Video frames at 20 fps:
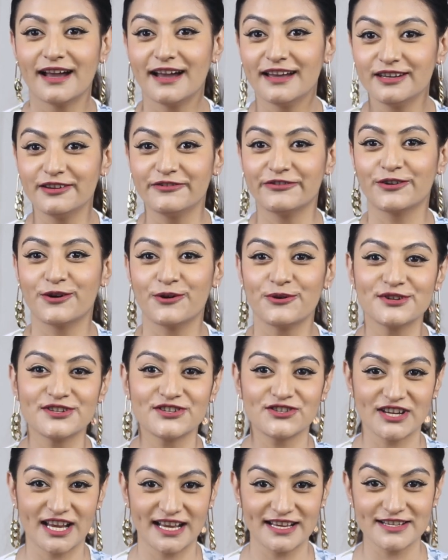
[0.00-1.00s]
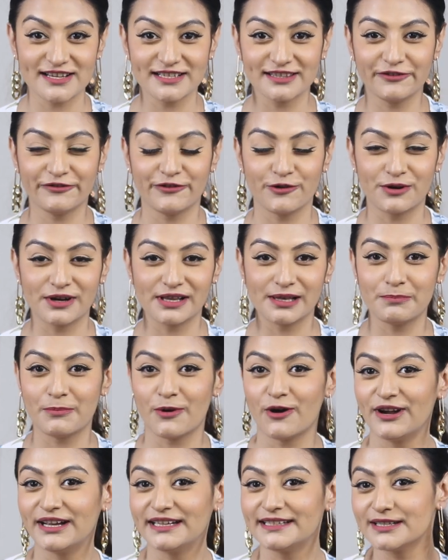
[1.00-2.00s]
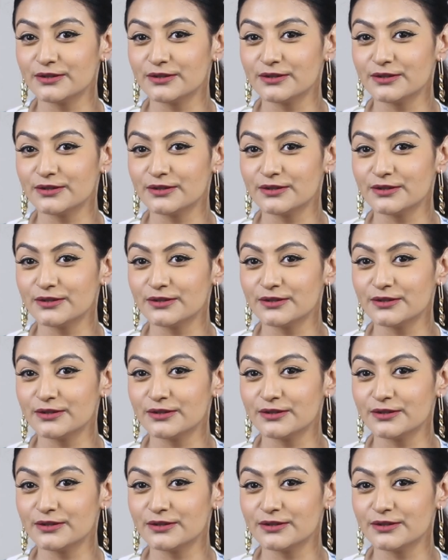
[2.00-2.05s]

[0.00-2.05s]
And of course, changing the focal point